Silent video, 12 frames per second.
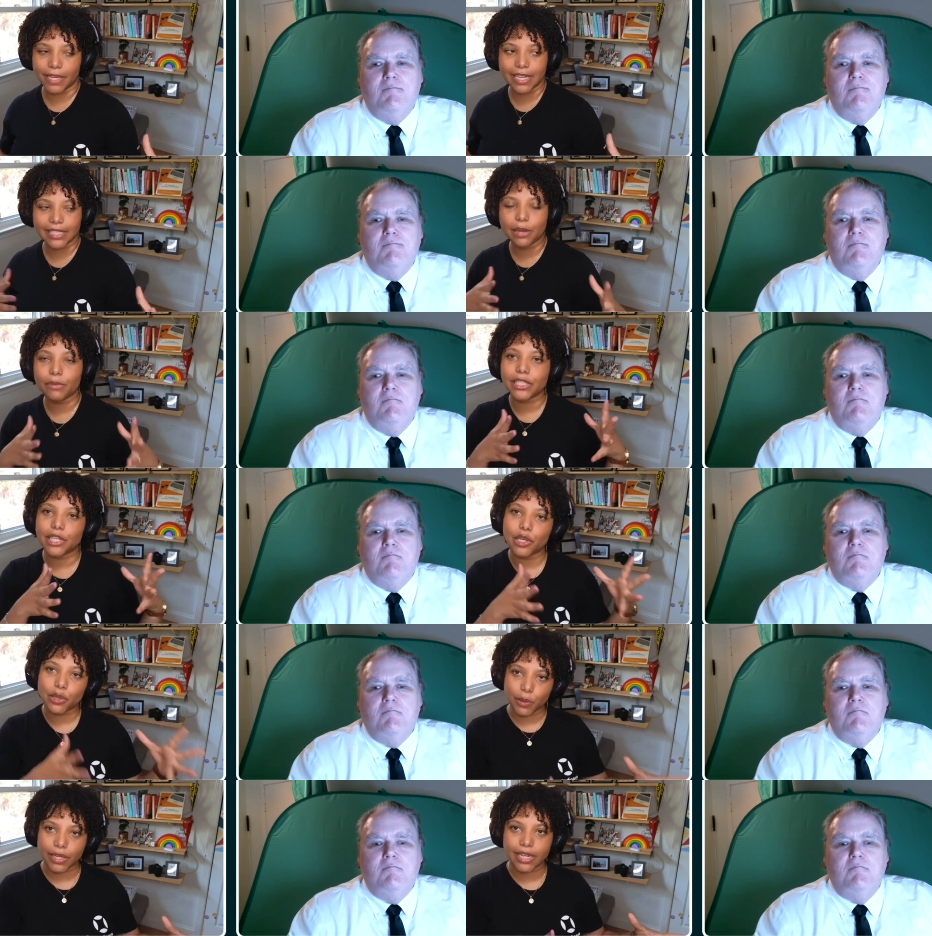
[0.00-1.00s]
Speaker 1: Because I was
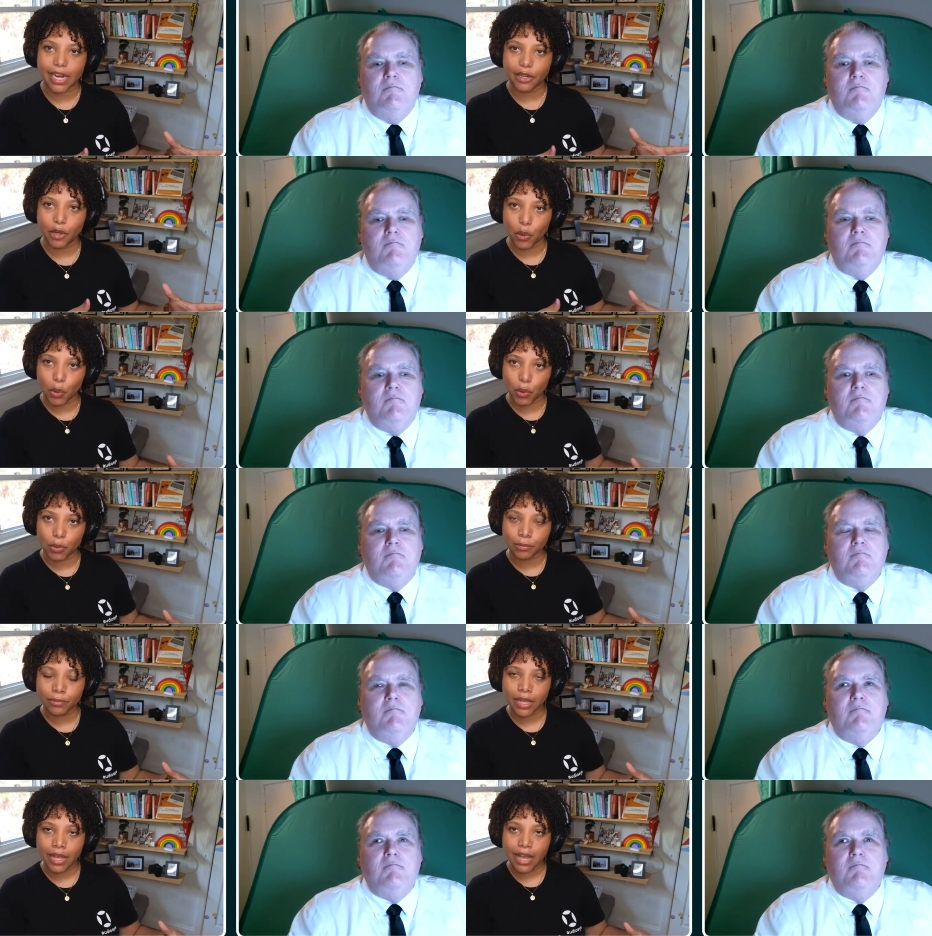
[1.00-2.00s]
included at
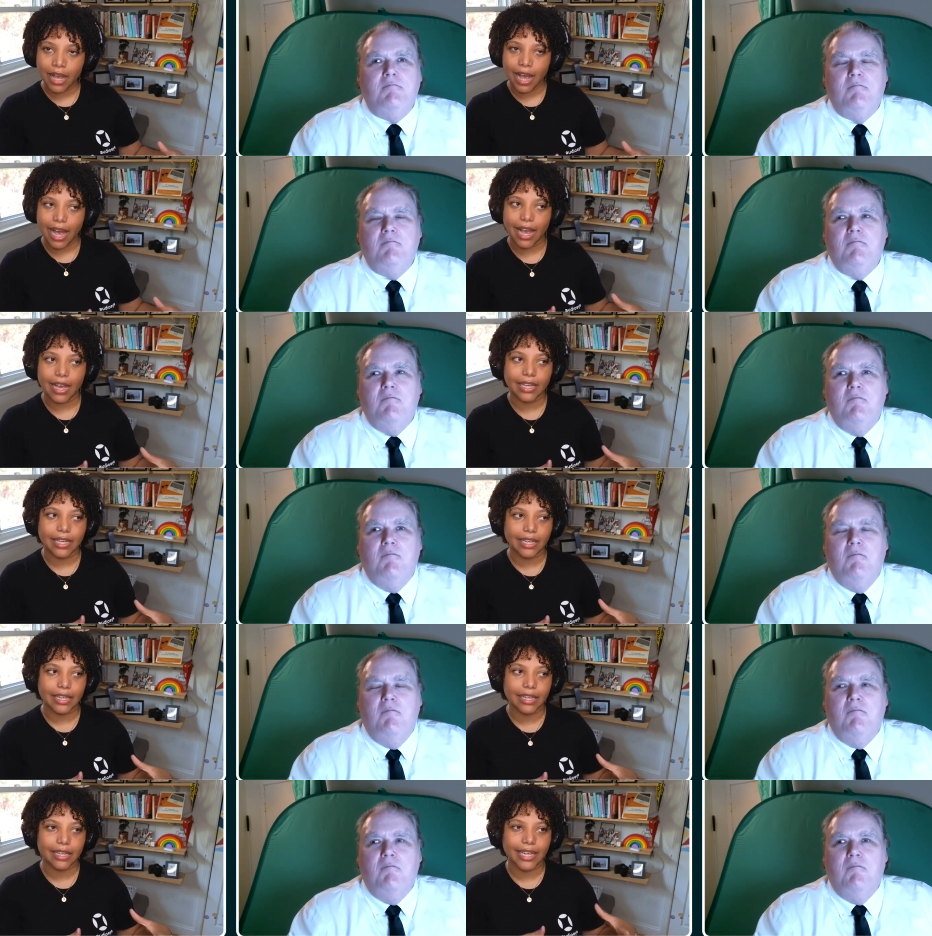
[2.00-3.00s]
home,
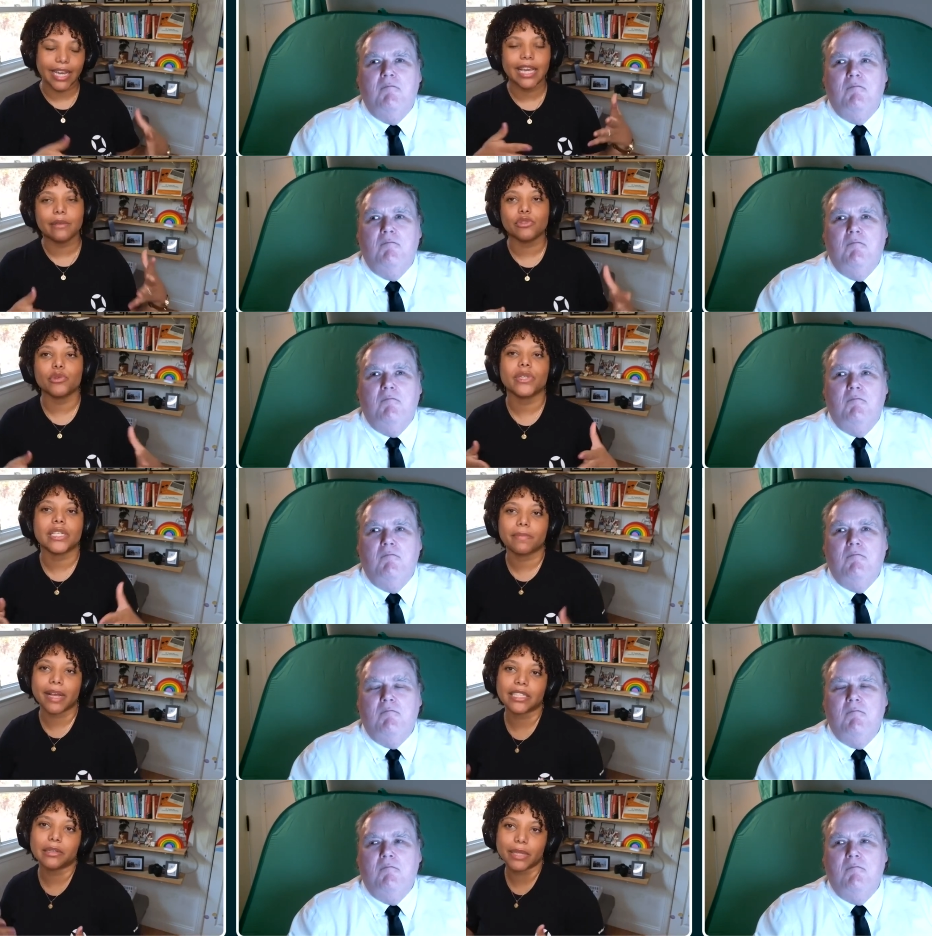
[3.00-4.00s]
I came to
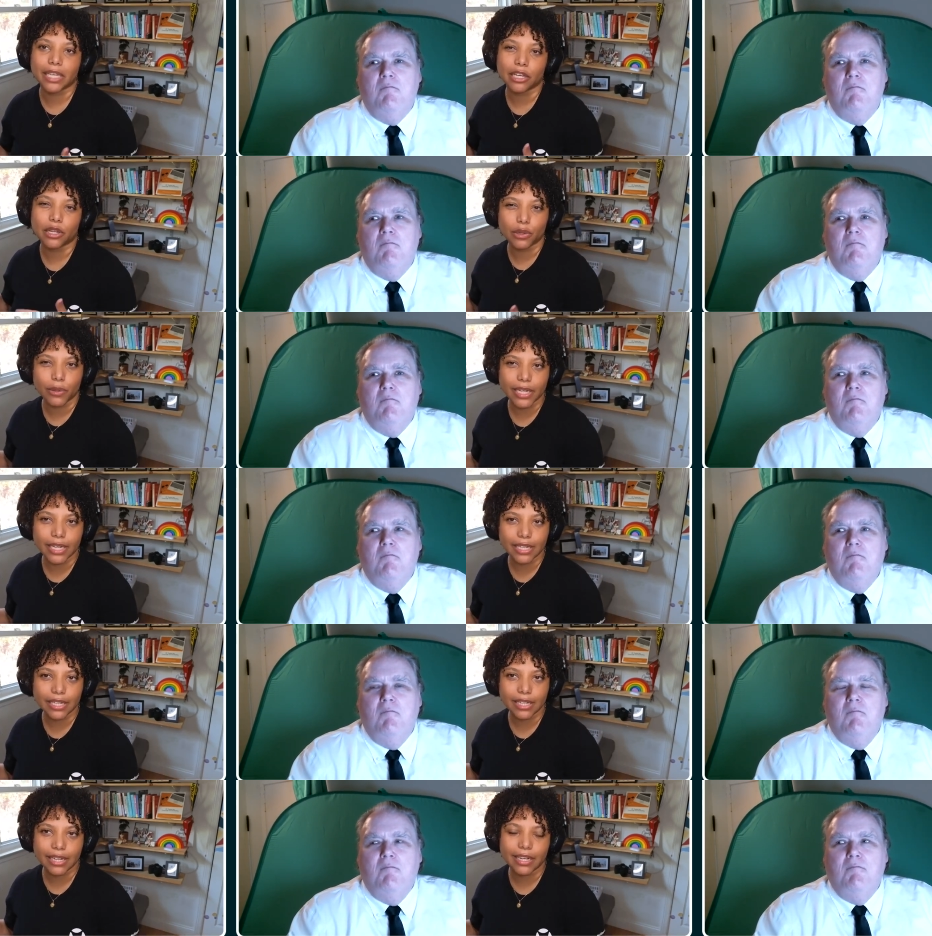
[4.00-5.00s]
expect to be included
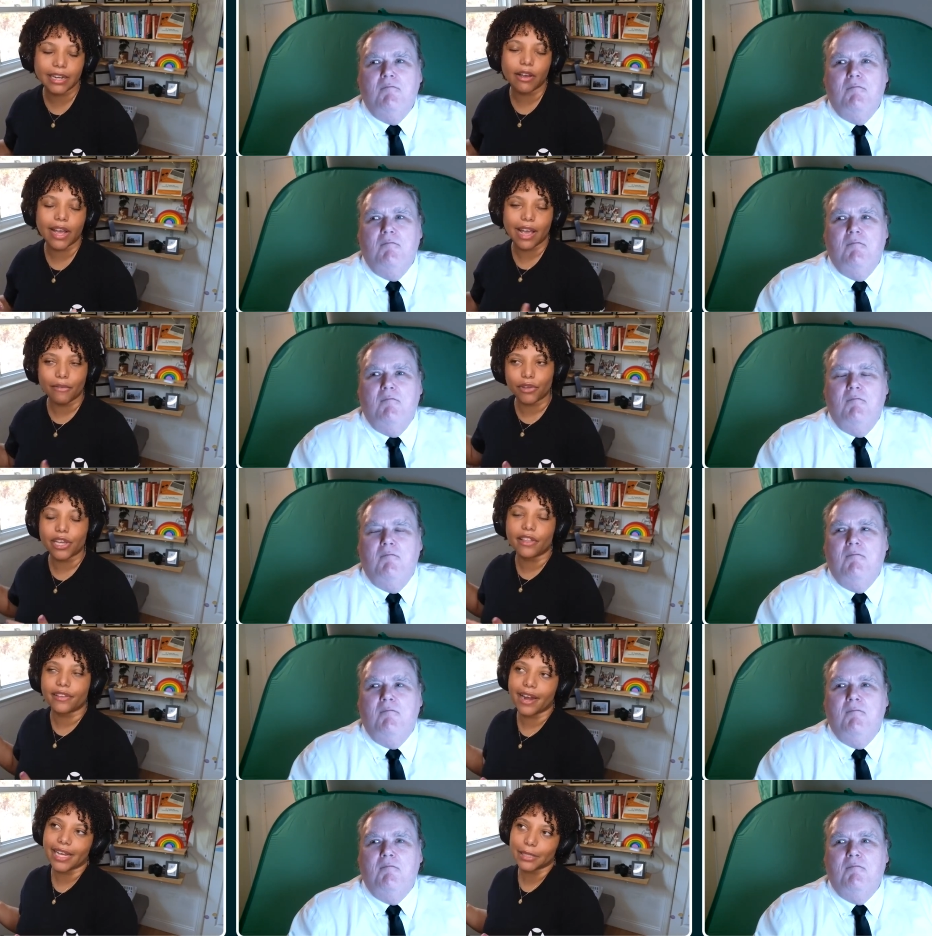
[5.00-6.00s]
in every
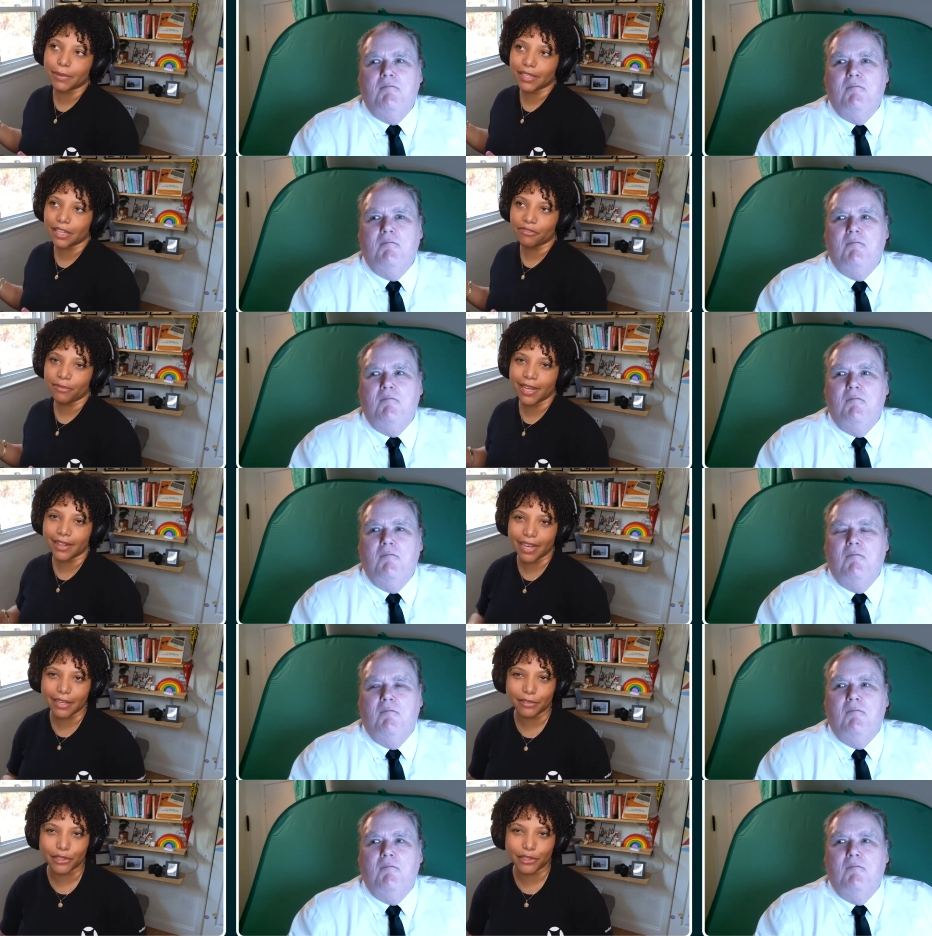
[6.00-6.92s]
other aspect of my life.